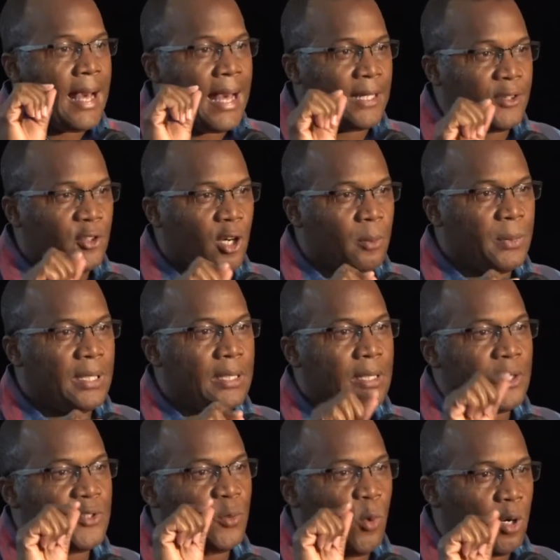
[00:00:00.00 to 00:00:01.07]
And Dominica
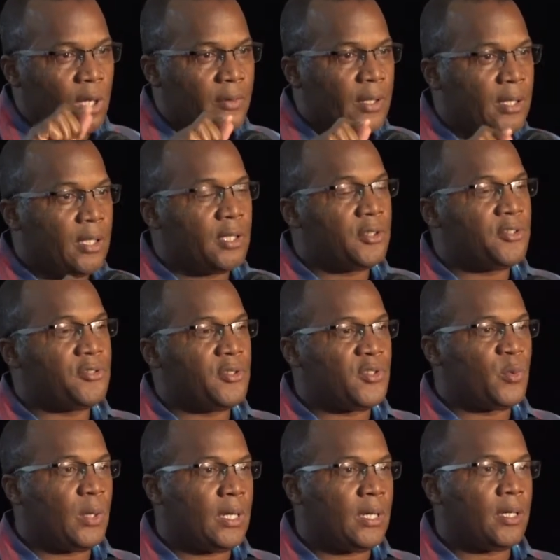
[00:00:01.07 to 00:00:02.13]
is one of the
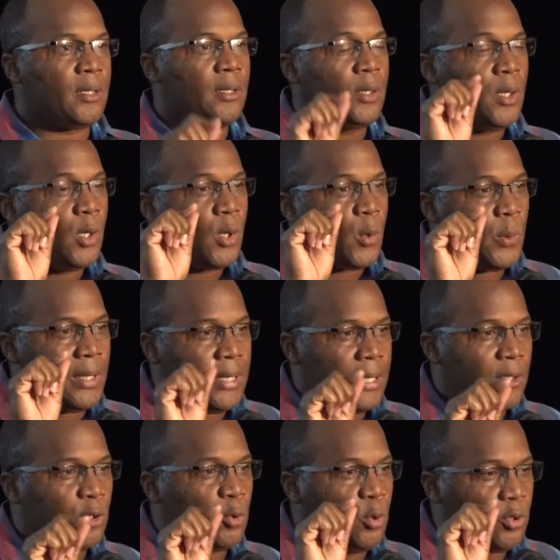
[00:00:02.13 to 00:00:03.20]
countries where we
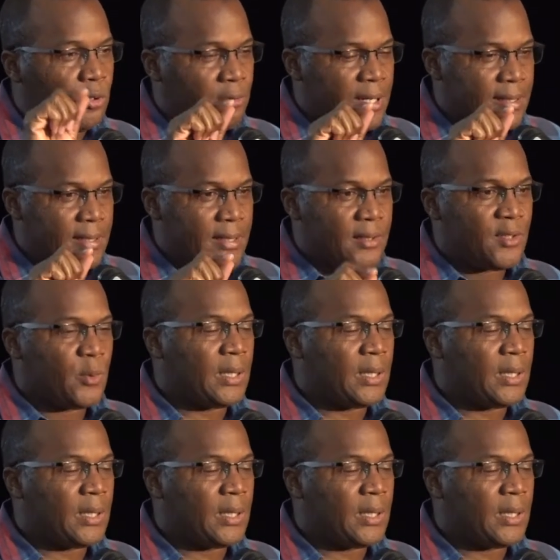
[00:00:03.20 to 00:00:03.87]
get good ratings.